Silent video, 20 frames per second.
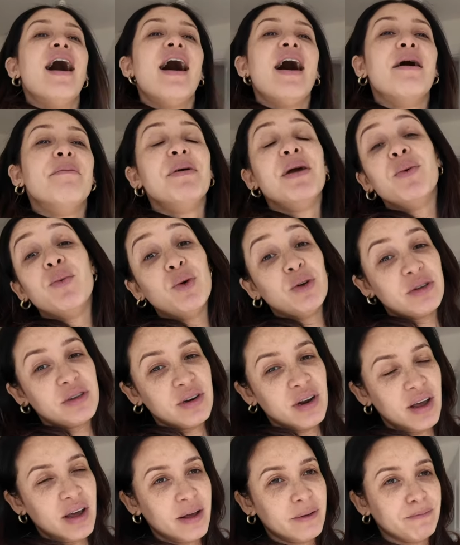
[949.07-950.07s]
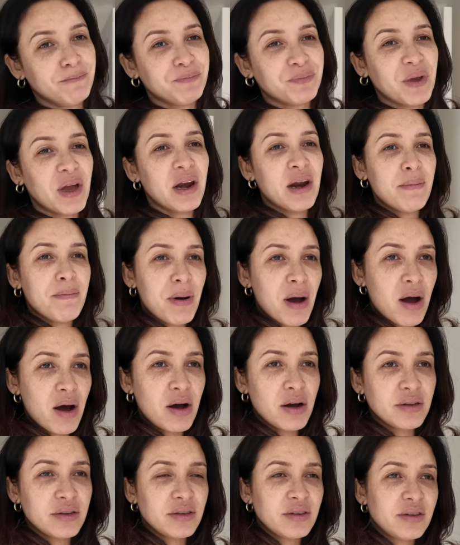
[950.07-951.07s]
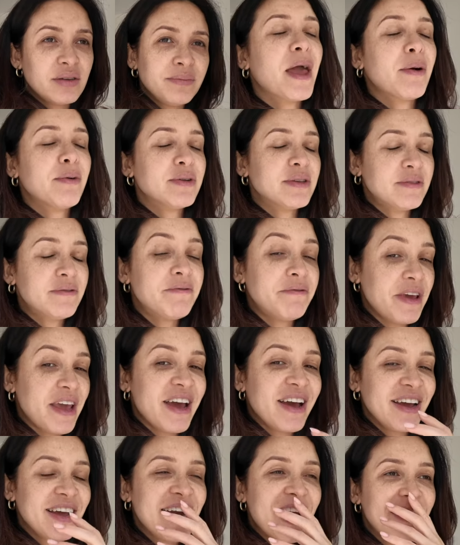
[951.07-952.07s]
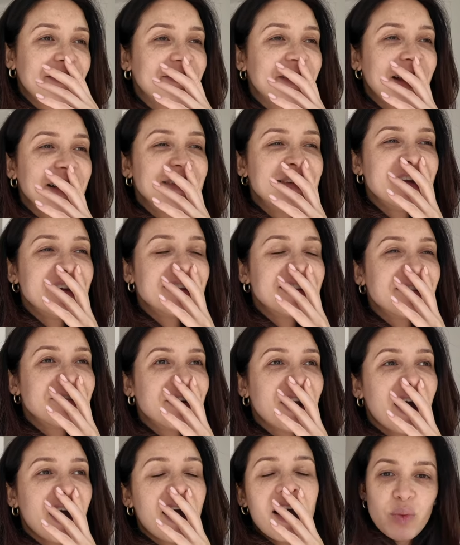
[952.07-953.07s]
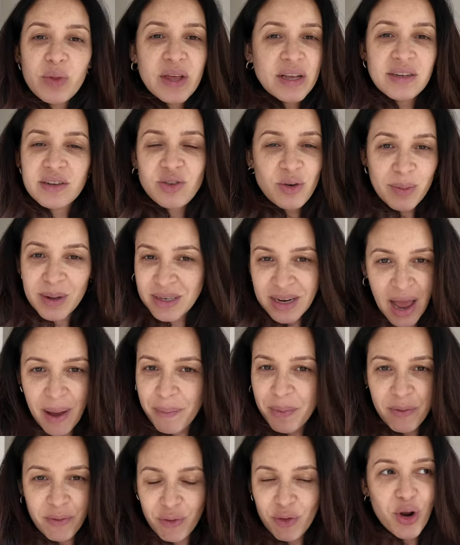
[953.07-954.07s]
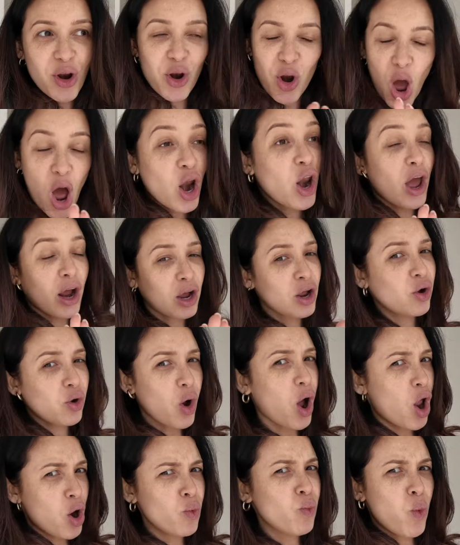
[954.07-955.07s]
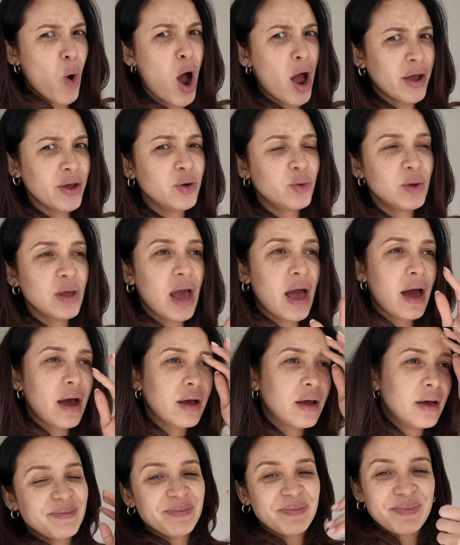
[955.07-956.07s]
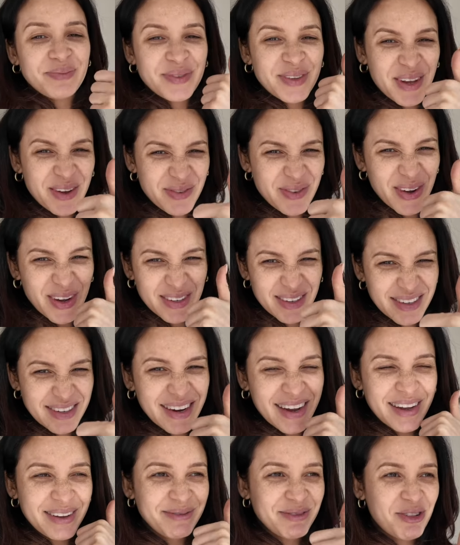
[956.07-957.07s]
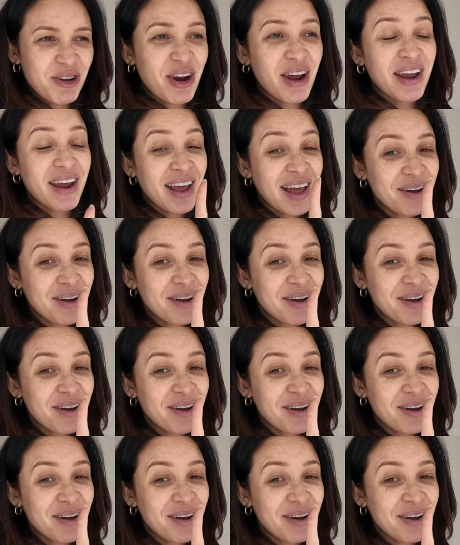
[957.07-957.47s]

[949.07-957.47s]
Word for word: Um, it wasn't it, and it passed. There was fear in our faces of like, this is not meant to happen for a, like a, a while yet. So far today, great.